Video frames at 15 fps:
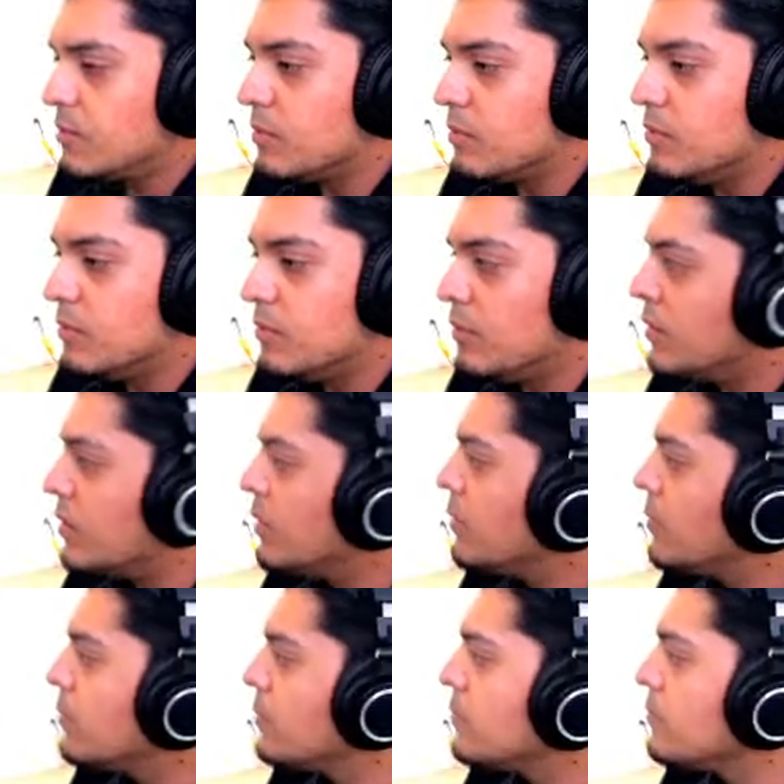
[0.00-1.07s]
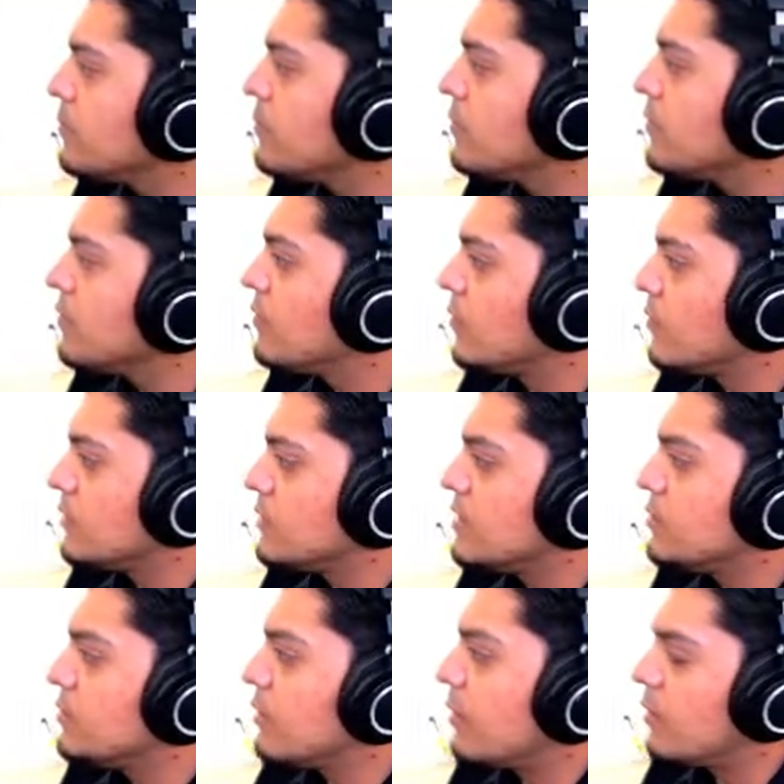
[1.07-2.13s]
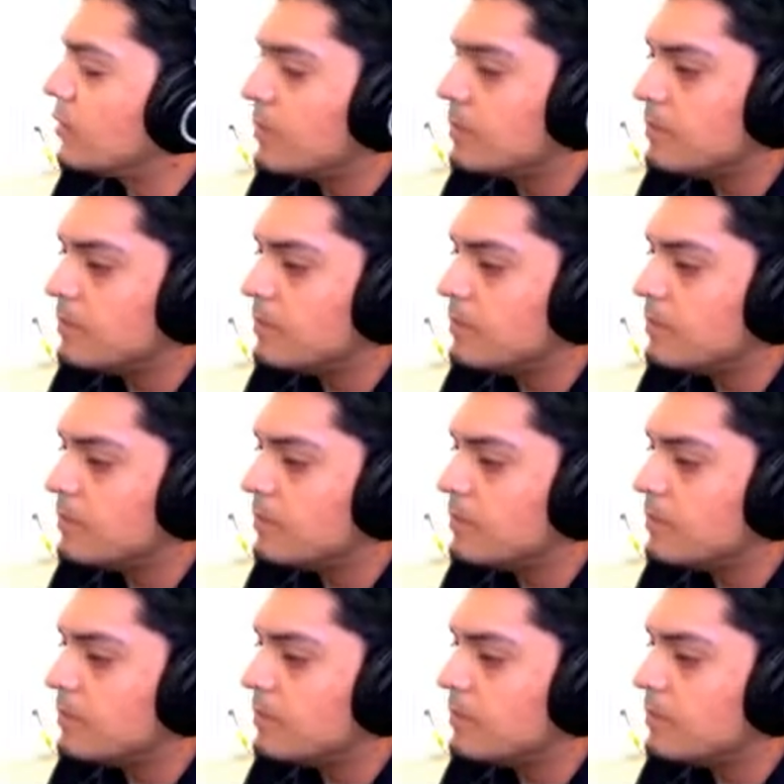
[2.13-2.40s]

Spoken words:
joint for a simple arm.